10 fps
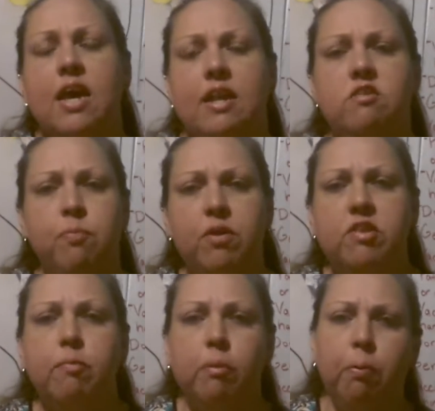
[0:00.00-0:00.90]
And this
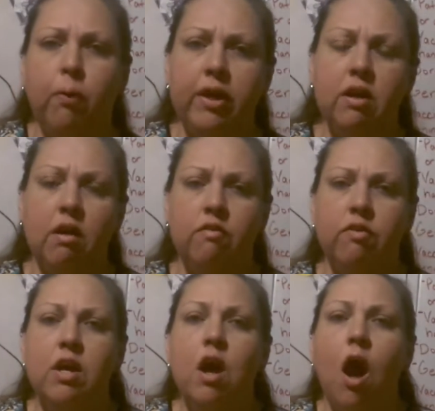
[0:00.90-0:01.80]
brings up the point
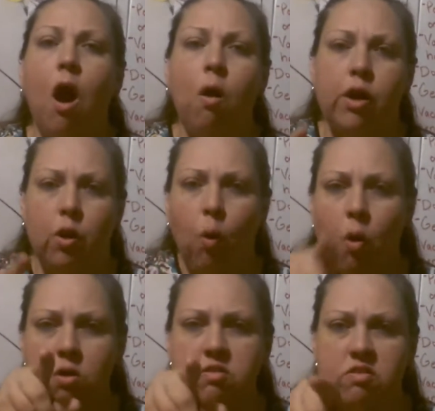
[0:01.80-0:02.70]
of, are
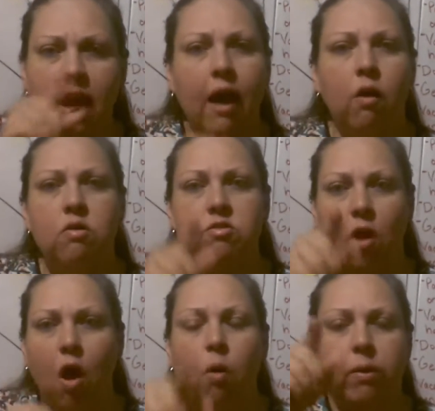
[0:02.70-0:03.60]
your cells
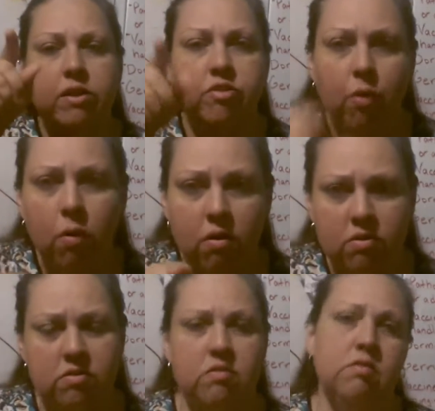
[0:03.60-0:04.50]
always
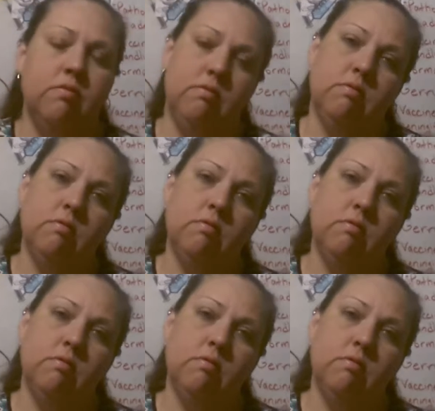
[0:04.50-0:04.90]
yours?